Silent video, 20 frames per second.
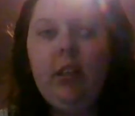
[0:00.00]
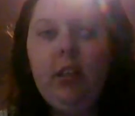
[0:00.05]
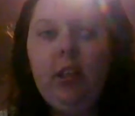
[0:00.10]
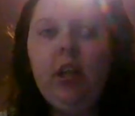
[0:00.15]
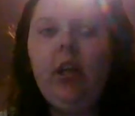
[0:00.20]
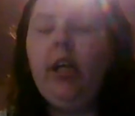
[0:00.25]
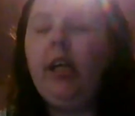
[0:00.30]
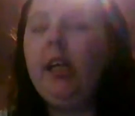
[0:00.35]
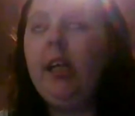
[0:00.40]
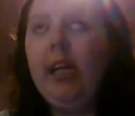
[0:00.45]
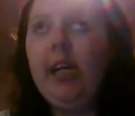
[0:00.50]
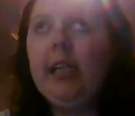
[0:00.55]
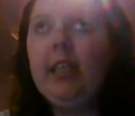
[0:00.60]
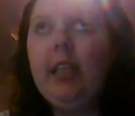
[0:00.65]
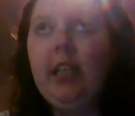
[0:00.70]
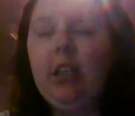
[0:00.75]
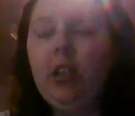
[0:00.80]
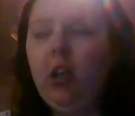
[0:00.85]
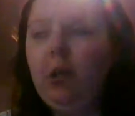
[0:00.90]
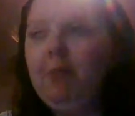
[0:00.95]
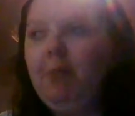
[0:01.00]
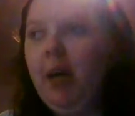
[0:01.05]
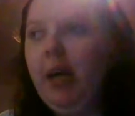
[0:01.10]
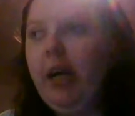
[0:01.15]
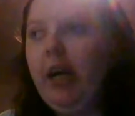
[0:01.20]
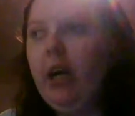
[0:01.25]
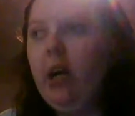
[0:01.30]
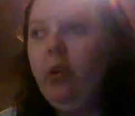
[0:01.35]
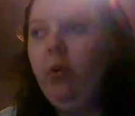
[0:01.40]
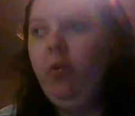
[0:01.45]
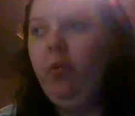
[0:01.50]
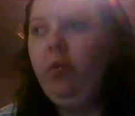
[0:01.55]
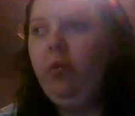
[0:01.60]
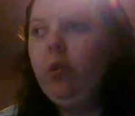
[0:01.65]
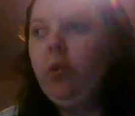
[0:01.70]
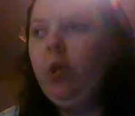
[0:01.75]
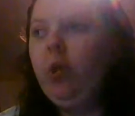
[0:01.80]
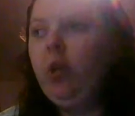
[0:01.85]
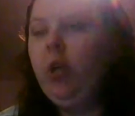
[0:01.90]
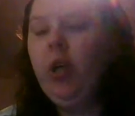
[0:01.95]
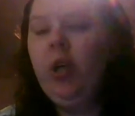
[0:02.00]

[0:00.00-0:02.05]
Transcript: to classes on my own,